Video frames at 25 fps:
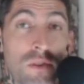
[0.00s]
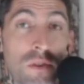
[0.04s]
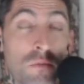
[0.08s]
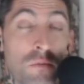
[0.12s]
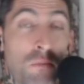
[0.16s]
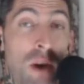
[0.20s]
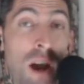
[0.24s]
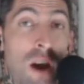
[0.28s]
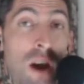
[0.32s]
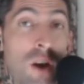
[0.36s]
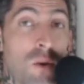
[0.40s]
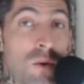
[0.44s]
your
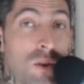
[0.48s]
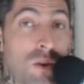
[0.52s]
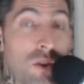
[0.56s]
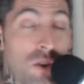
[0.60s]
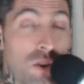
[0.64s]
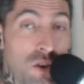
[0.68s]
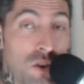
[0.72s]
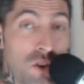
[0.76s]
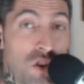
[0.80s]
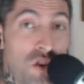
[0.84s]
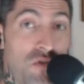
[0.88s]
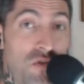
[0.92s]
power,
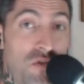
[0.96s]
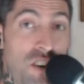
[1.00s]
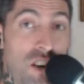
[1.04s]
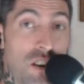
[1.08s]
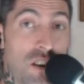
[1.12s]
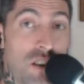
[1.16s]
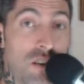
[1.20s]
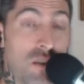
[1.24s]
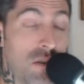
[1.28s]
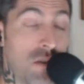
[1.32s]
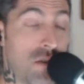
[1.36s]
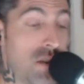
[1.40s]
your
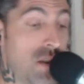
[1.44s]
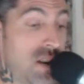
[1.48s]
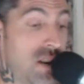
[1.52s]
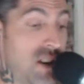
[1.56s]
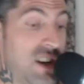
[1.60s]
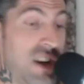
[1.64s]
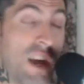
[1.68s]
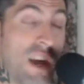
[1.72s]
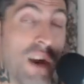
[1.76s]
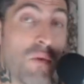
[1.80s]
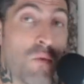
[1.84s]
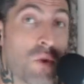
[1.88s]
sphere, the
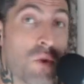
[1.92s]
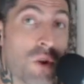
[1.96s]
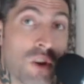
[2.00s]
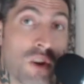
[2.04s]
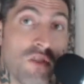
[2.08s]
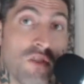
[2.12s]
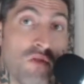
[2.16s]
network